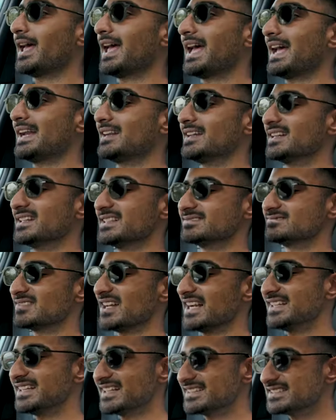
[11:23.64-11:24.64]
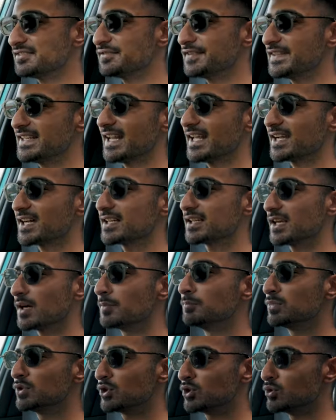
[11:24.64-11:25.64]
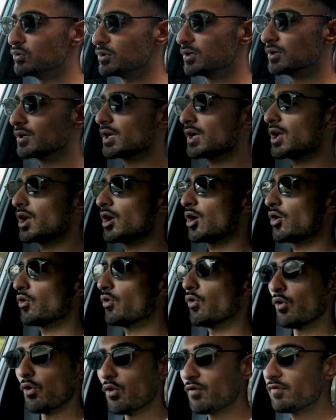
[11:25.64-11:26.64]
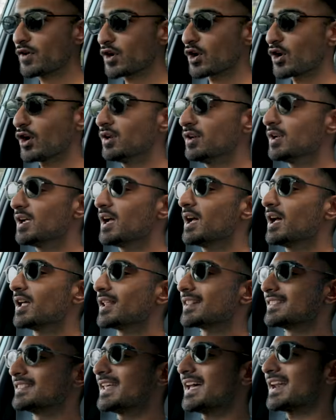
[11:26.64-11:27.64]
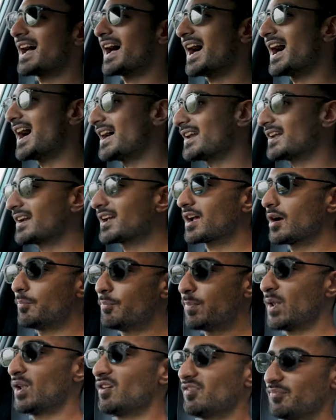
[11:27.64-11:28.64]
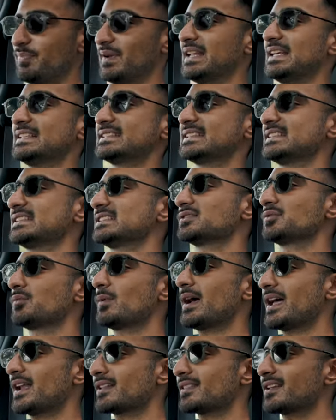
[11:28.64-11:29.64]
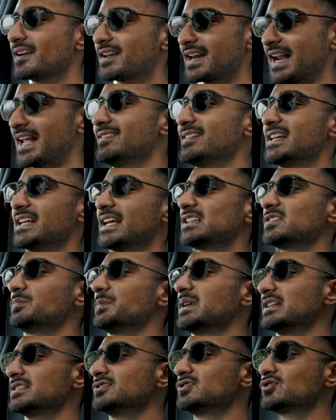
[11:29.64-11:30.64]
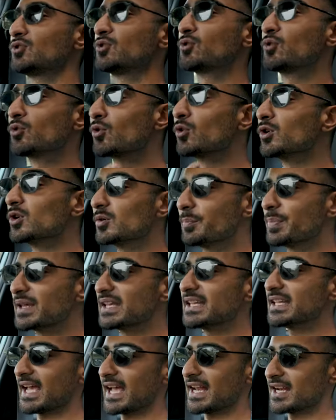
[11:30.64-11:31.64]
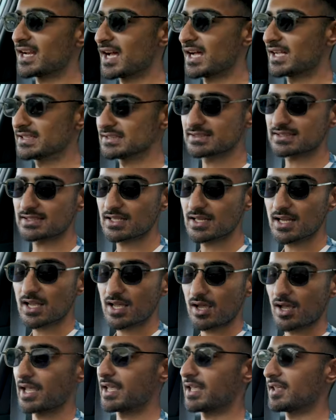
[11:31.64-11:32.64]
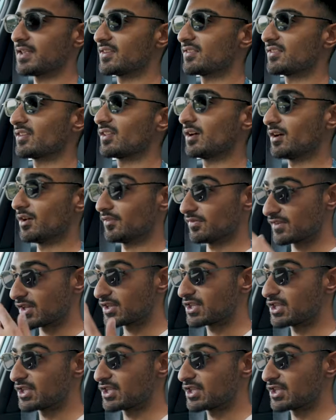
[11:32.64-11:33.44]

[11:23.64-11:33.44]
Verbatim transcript: and it doesn't feel like a numb tool. Overall, there are a couple of places where the driving experience could be enhanced. Is uh, the